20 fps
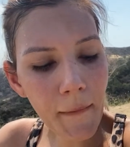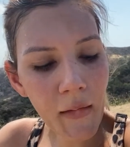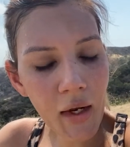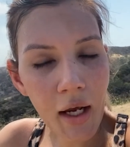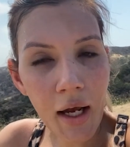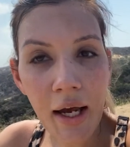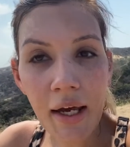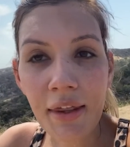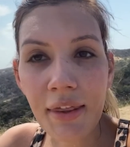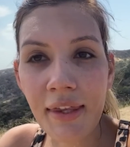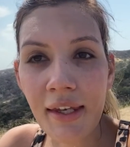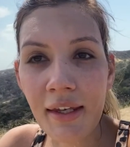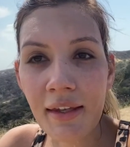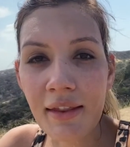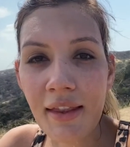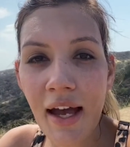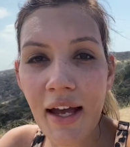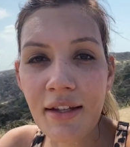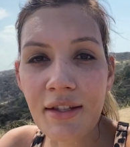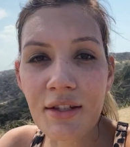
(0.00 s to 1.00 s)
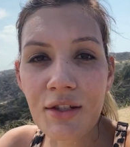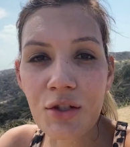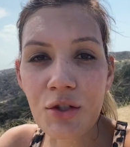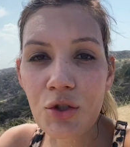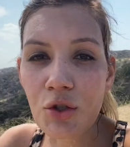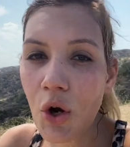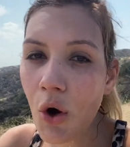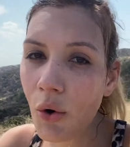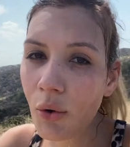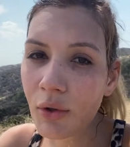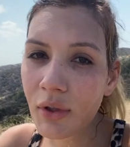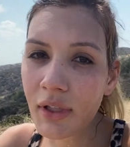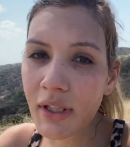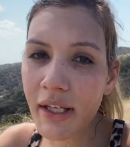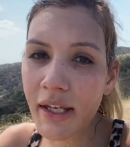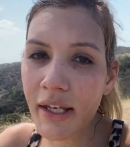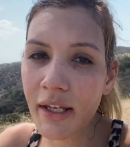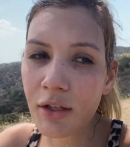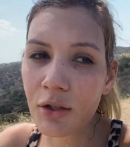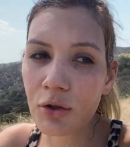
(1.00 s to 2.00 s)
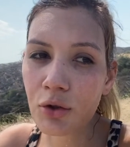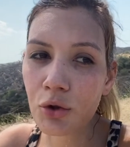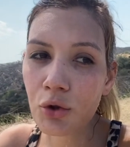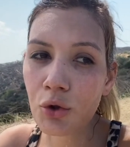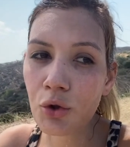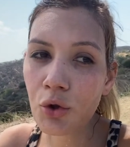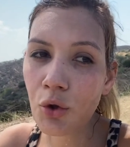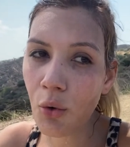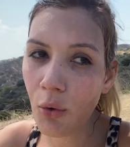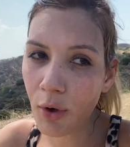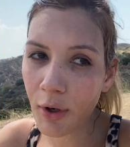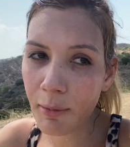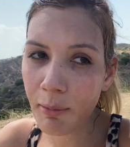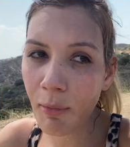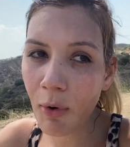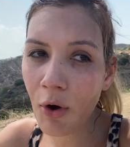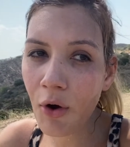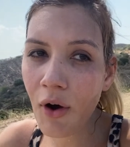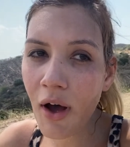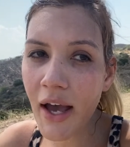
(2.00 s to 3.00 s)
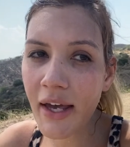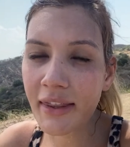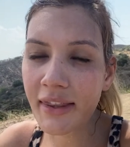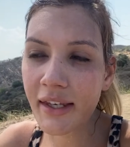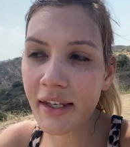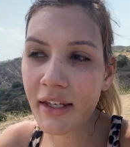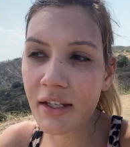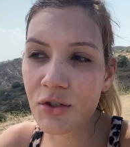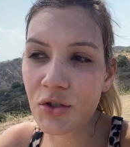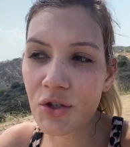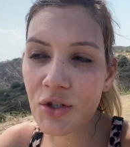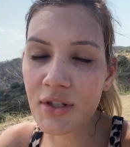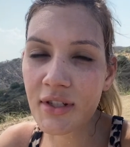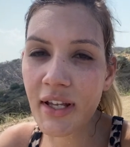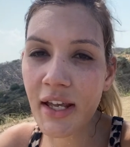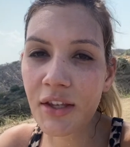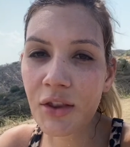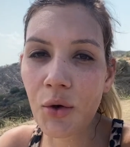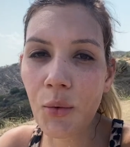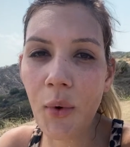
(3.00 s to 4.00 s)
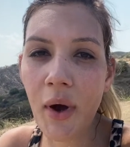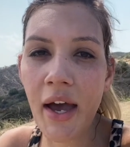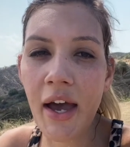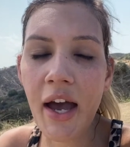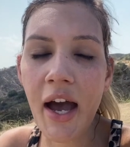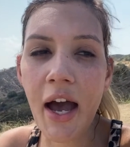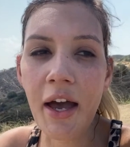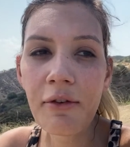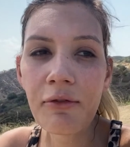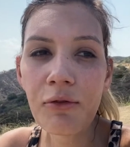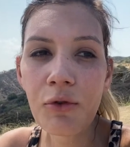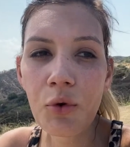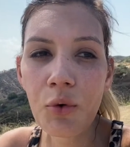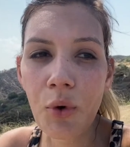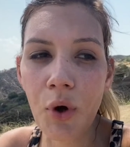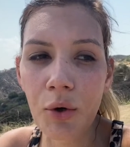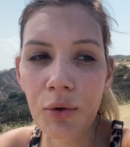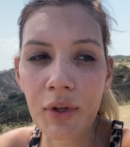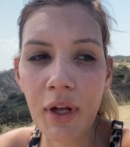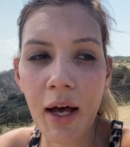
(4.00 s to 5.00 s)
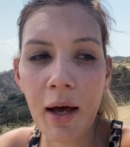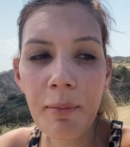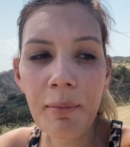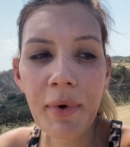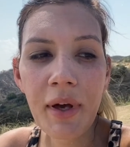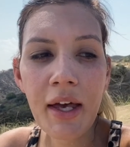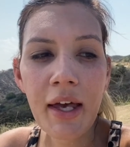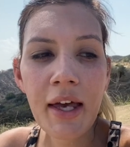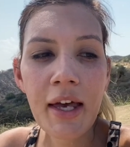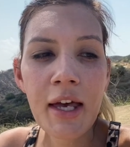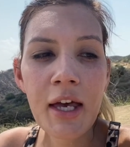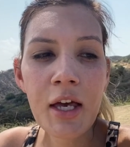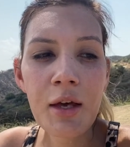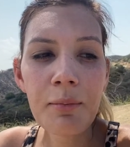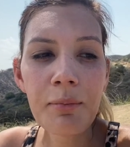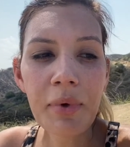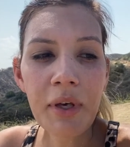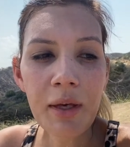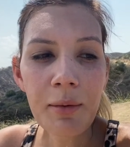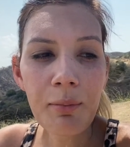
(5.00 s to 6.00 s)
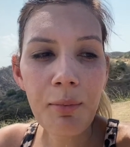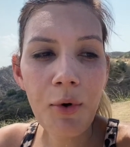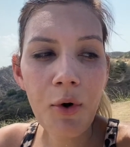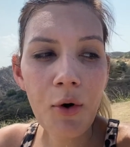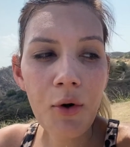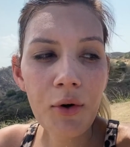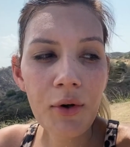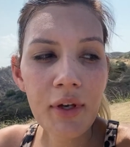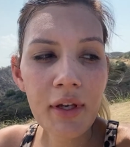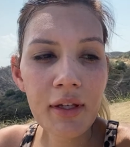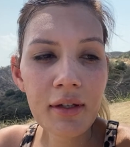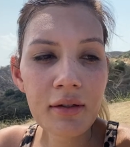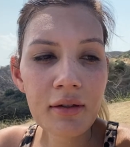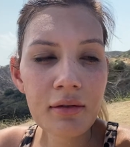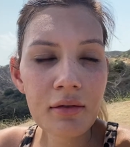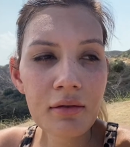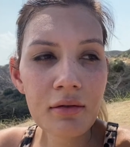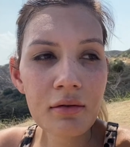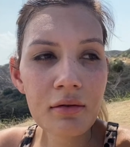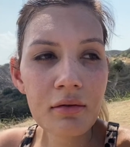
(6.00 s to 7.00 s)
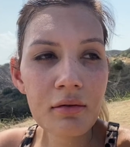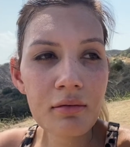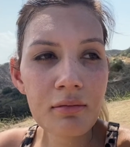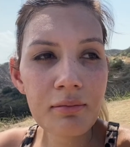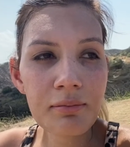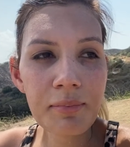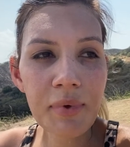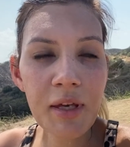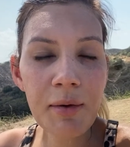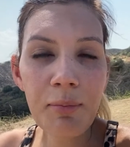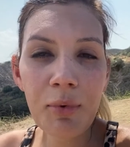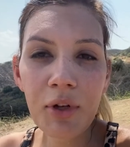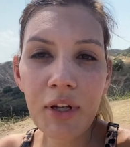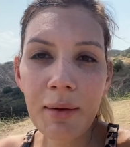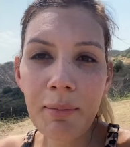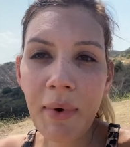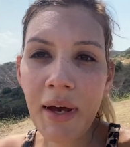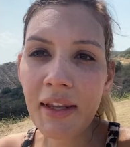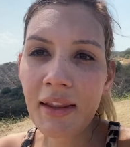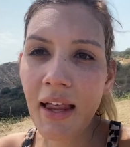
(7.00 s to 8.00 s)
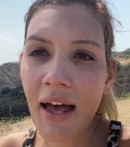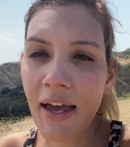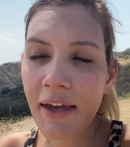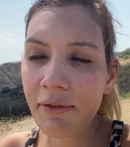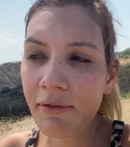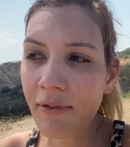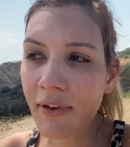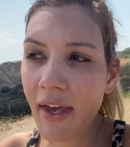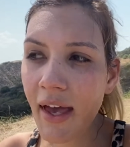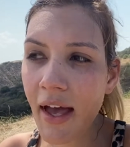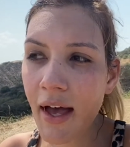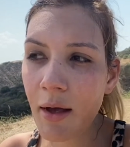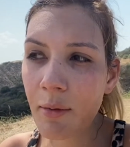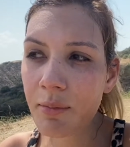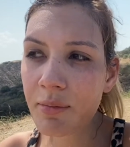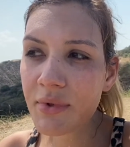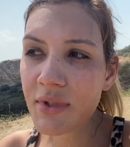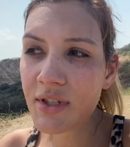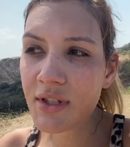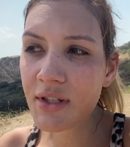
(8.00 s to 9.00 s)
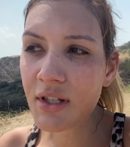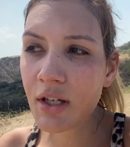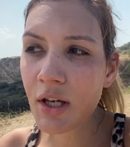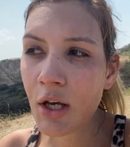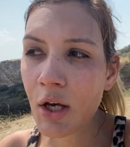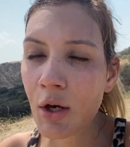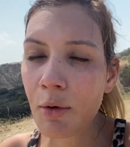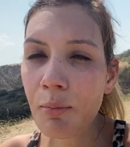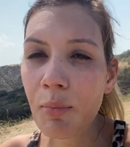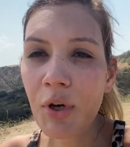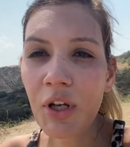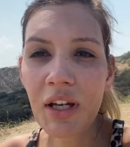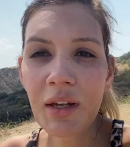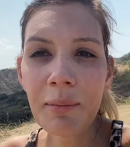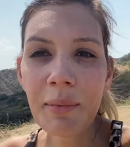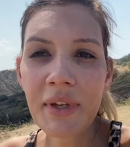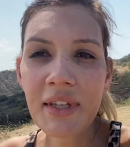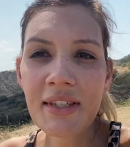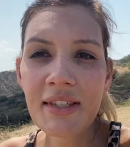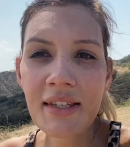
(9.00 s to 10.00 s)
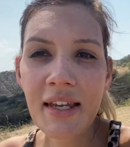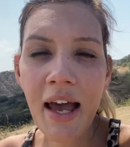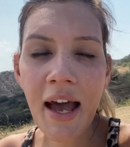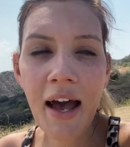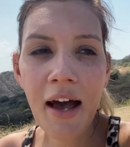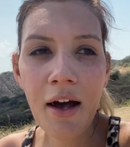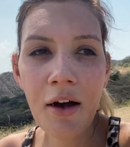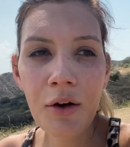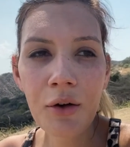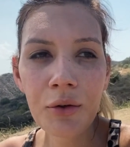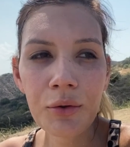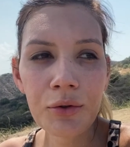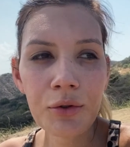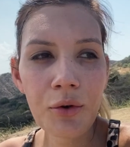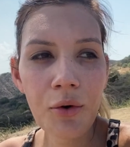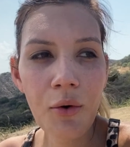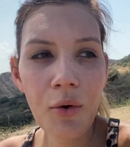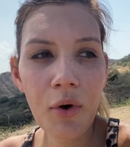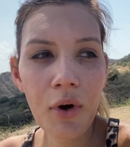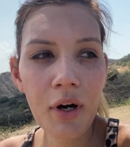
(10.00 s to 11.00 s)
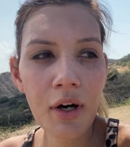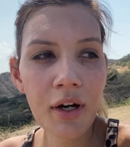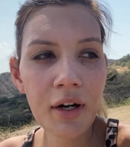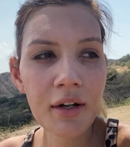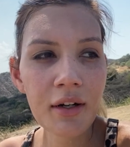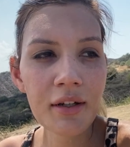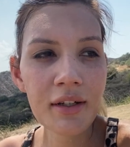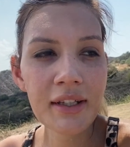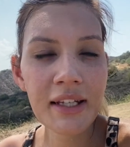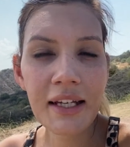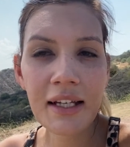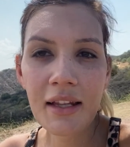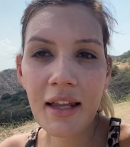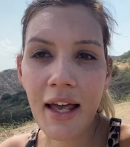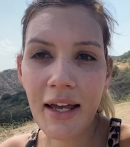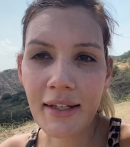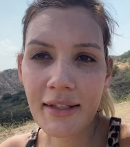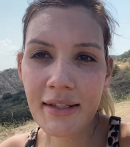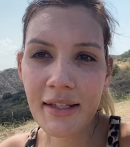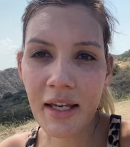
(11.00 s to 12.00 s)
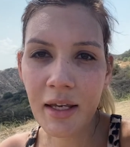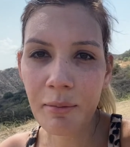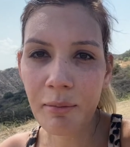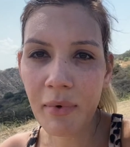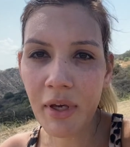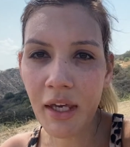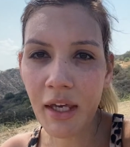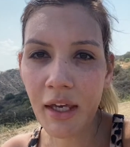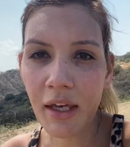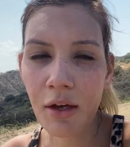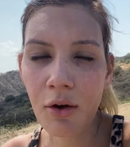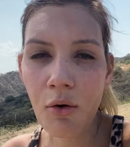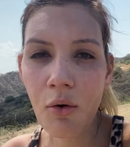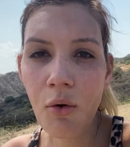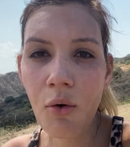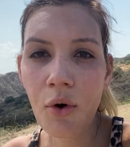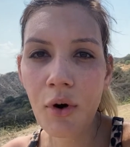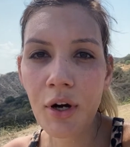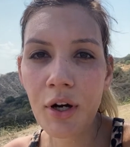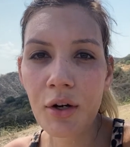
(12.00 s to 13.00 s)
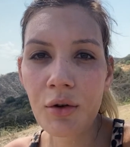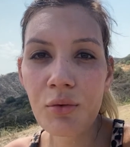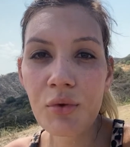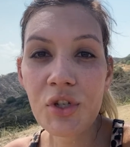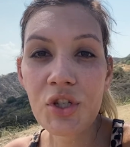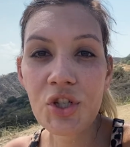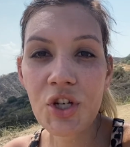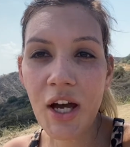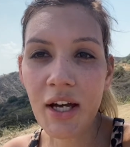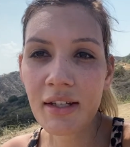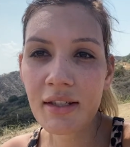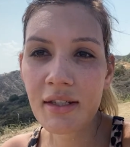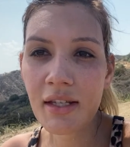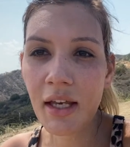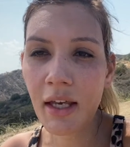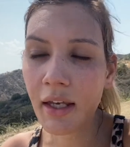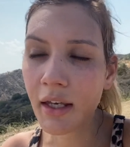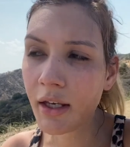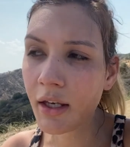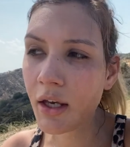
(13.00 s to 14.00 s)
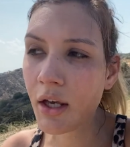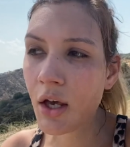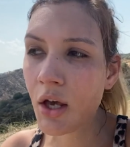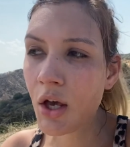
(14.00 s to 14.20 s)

I think that's totally normal. I think it's just like the way I've grown up. People in my life kept putting me down or neglecting me or rejecting